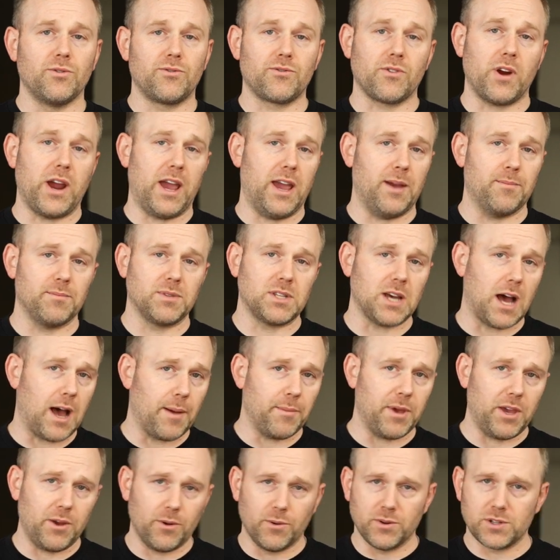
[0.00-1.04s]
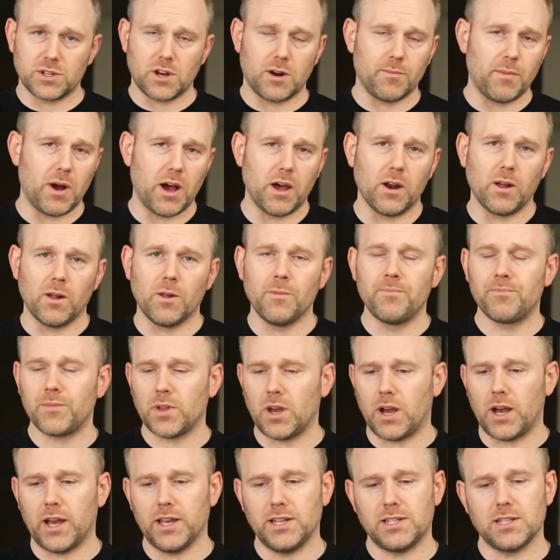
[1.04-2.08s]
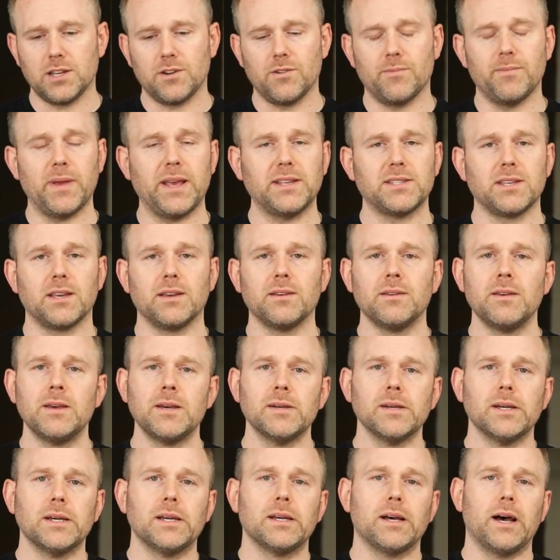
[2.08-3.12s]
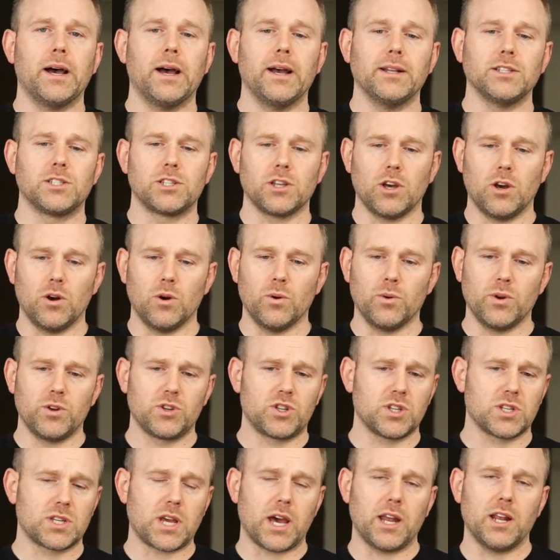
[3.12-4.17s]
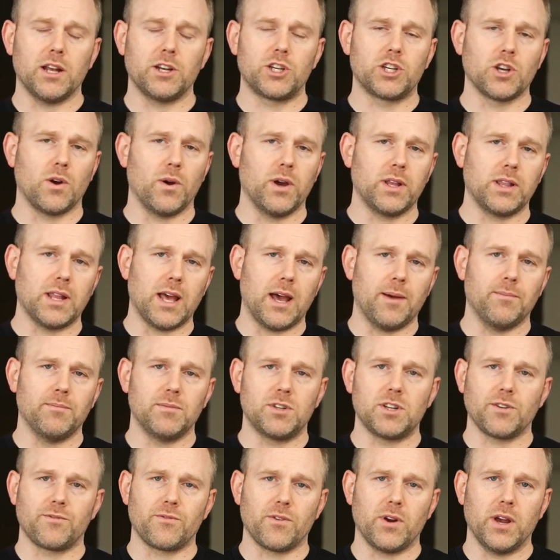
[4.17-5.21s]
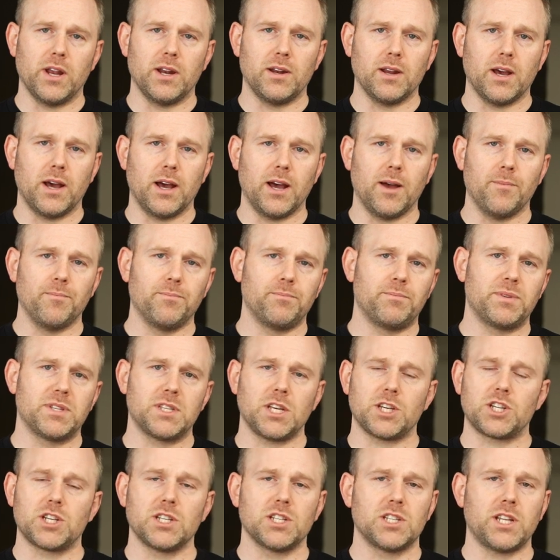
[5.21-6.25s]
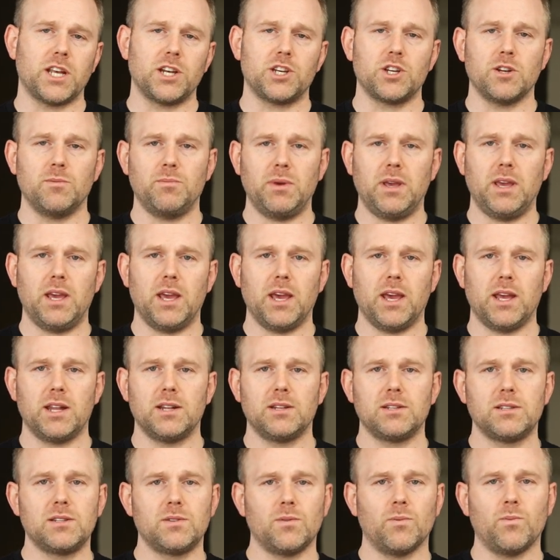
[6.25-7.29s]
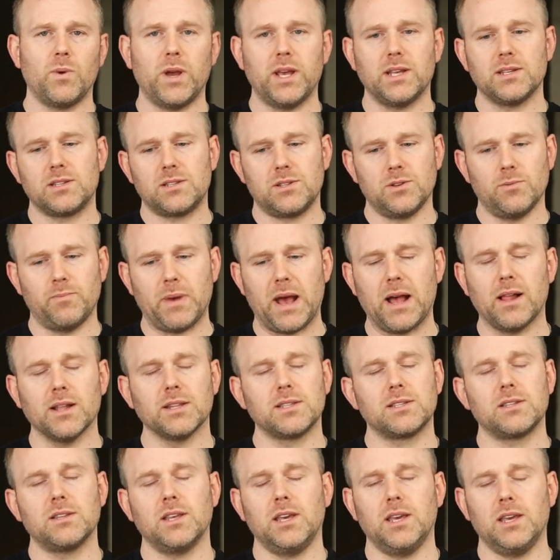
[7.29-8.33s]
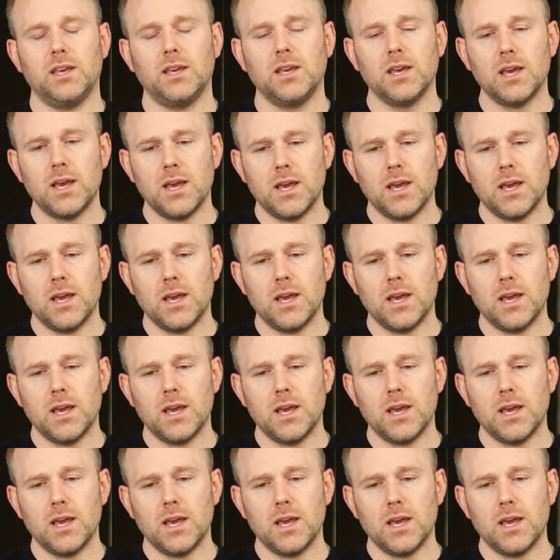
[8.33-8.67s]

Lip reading: frame Tommy, who was our model. He did amazing. And so it's just kind of showing them different positions they should be in, ways to balance the